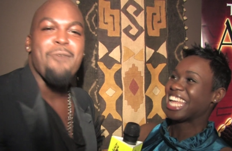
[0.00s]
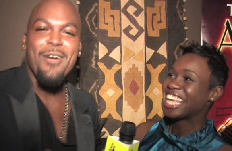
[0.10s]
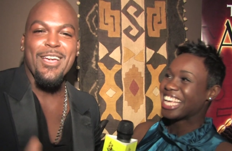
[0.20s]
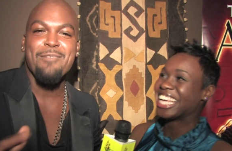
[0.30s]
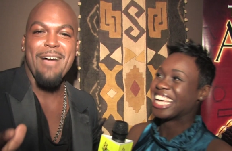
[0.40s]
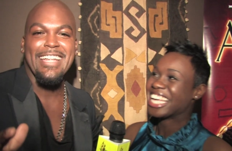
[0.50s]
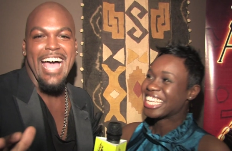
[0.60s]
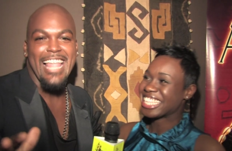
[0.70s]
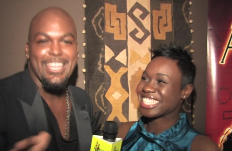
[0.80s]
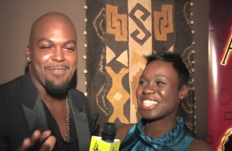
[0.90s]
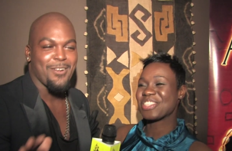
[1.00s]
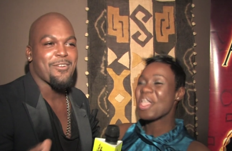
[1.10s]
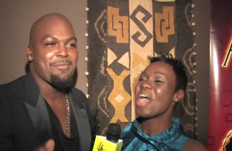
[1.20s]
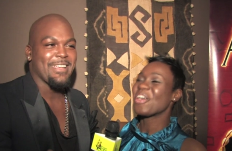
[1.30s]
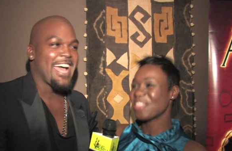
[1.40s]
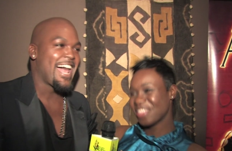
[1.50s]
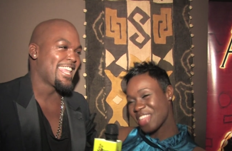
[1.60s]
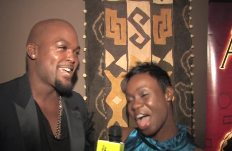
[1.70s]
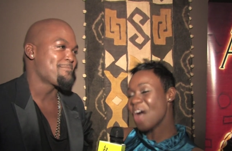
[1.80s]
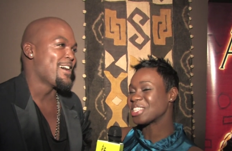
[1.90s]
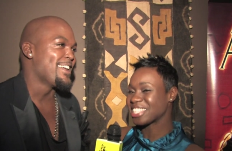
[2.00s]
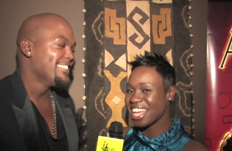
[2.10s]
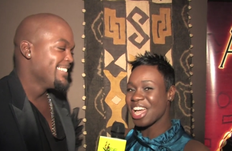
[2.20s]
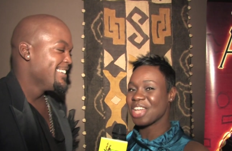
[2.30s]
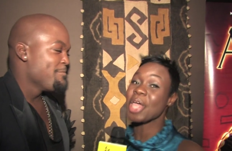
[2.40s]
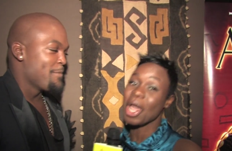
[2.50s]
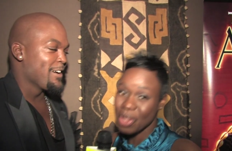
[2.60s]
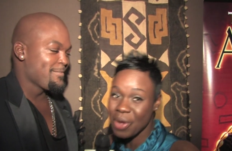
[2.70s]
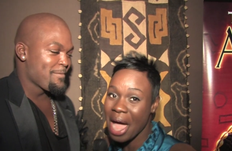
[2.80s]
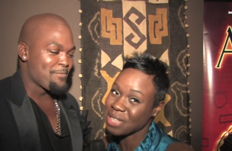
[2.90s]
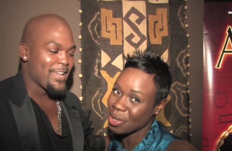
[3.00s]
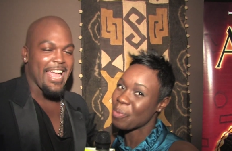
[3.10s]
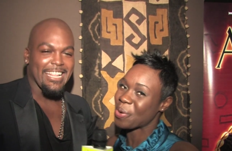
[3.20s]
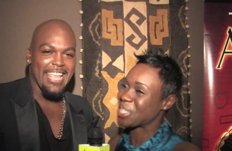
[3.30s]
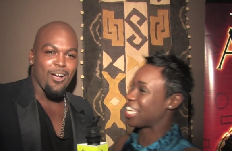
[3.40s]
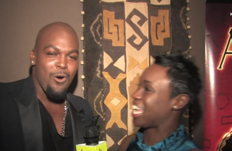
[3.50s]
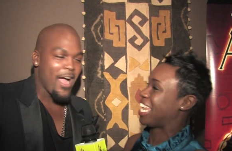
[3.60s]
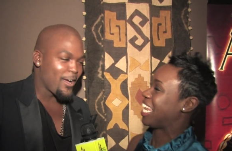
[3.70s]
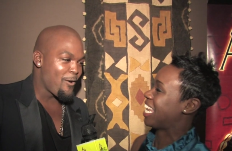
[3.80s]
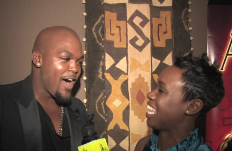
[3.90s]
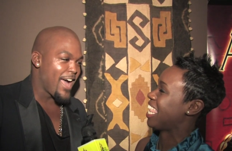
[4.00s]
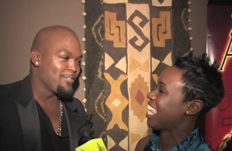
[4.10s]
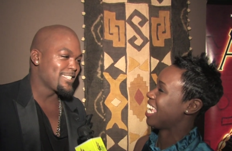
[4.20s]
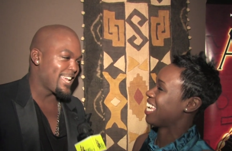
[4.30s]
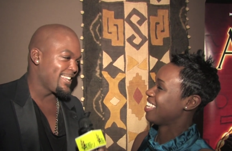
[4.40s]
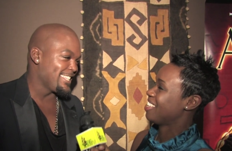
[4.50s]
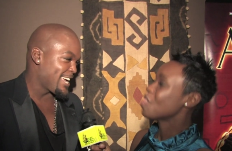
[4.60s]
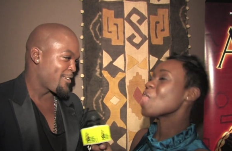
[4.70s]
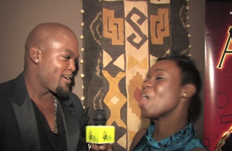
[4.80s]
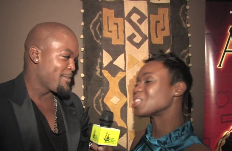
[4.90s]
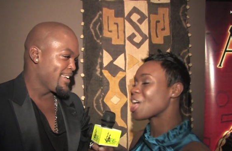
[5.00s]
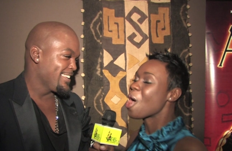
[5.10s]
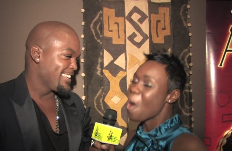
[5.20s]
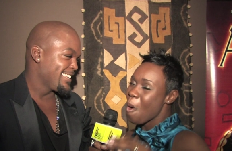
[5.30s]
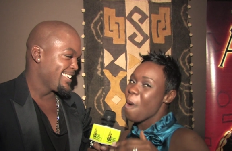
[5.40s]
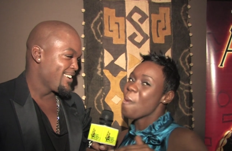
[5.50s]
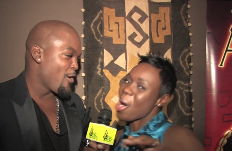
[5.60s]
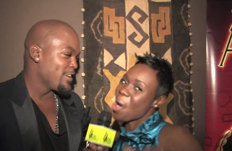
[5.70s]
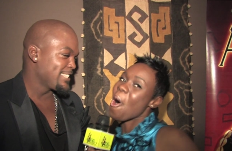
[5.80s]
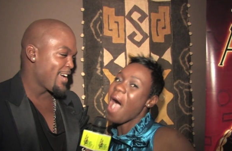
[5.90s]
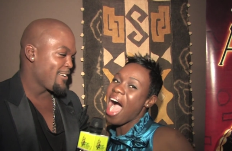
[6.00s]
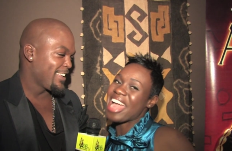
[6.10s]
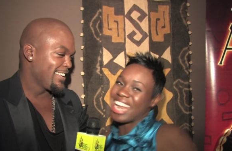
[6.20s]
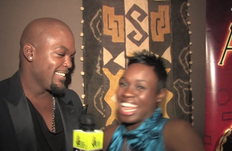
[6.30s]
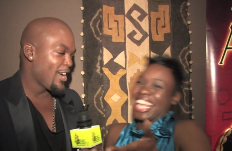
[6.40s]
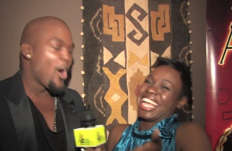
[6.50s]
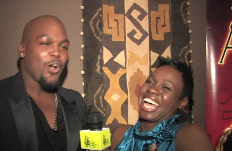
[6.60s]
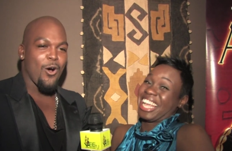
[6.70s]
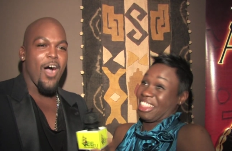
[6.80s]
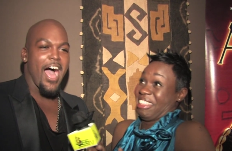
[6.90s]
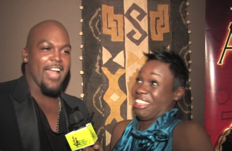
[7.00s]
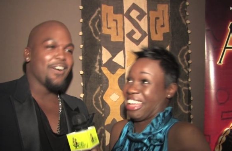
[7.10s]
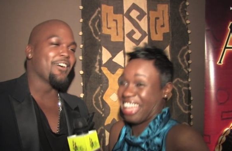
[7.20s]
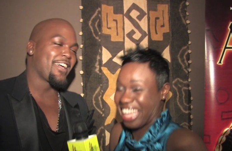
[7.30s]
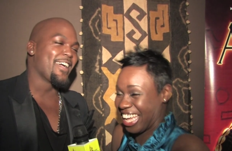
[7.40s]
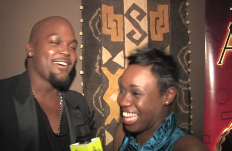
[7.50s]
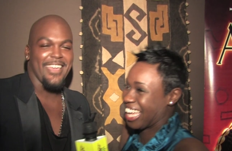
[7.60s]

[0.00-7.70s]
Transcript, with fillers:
Speaker 1: I'm working on my dialect, my Caribbean dialect. That was but, good. But, you guys but will like appreciate that Guan, go Guan, was that is that Caribbean? Was, well, Guan. Oh, Guan. Okay,